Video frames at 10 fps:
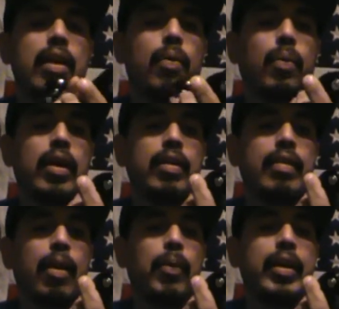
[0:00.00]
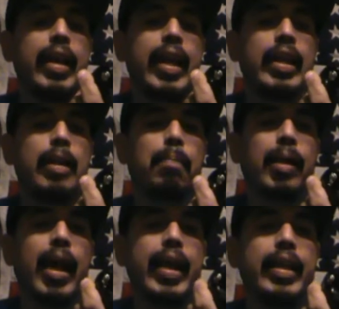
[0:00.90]
was I went ahead and
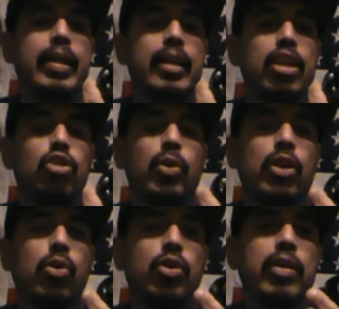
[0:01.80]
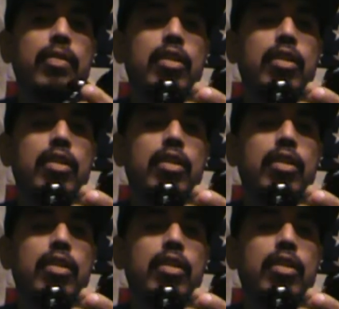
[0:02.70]
applied 3/4 of the